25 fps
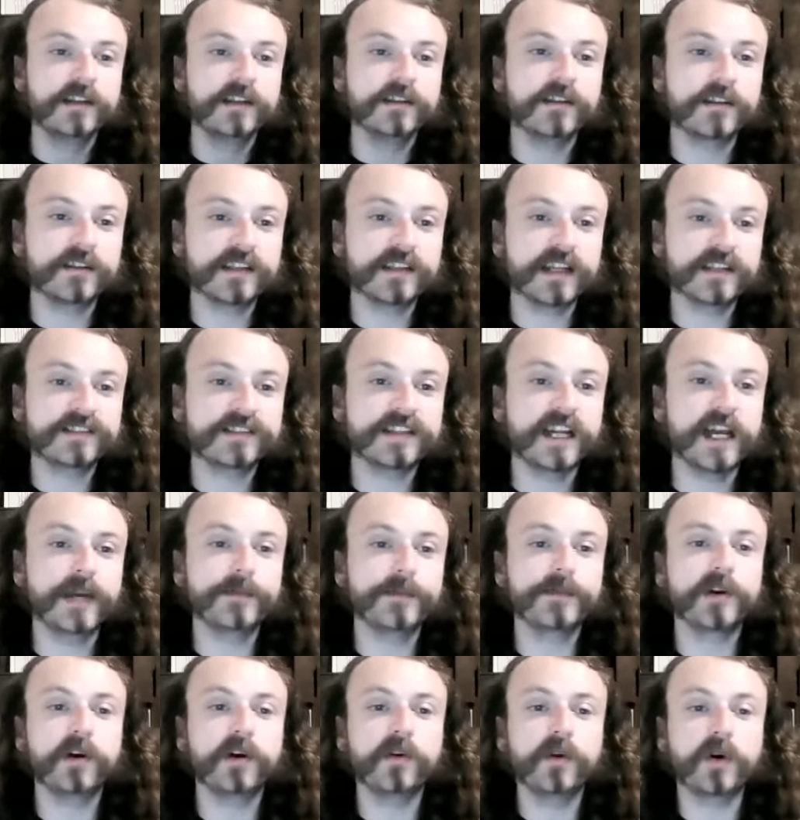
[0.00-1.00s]
During that
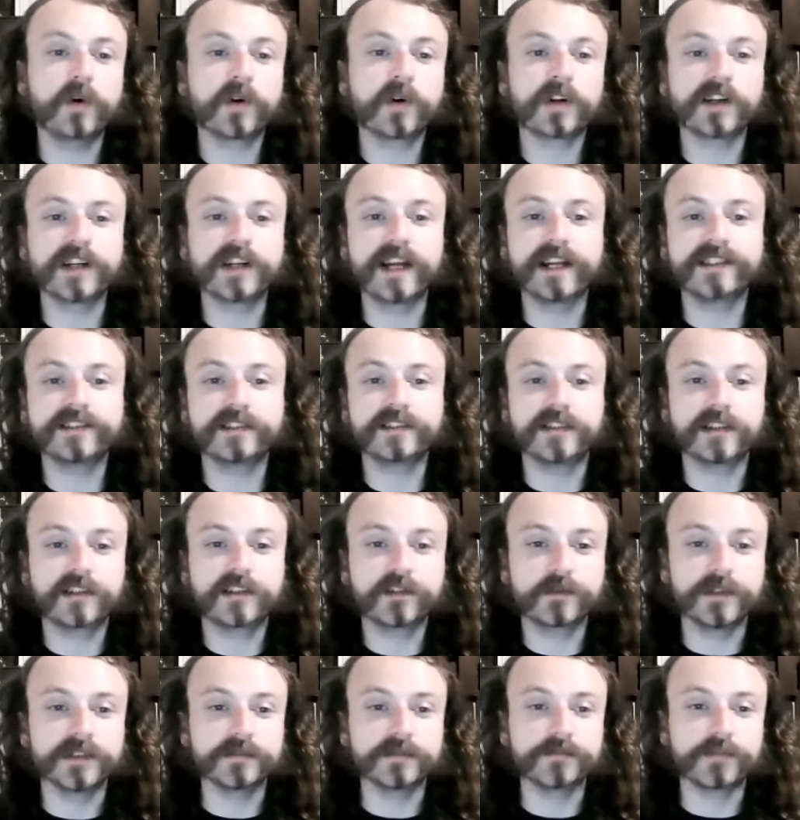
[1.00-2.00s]
time,
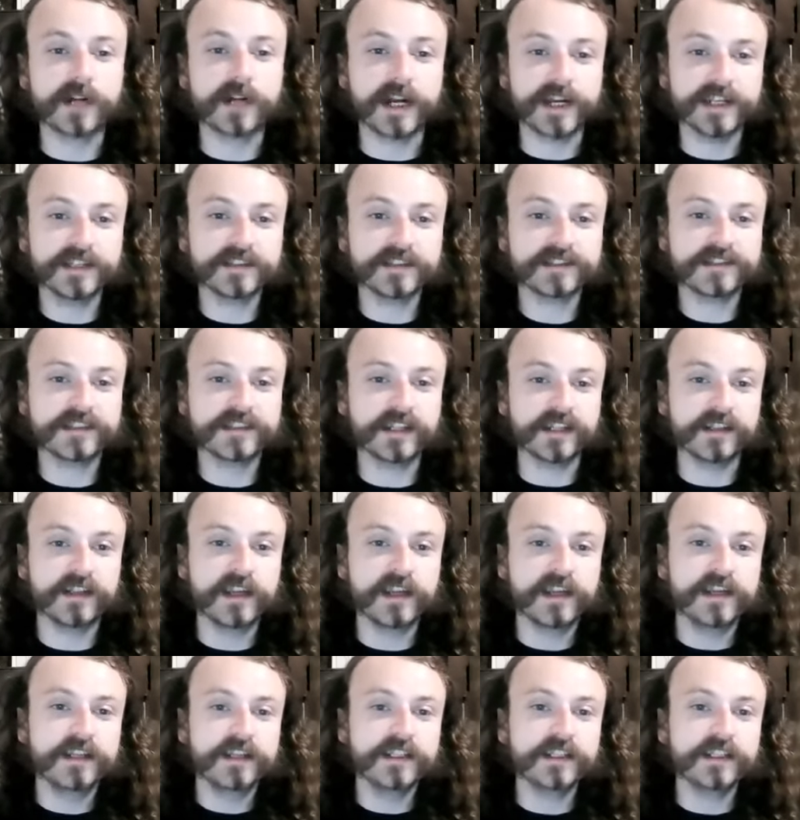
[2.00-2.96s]
co-organizer Quentin Bryant said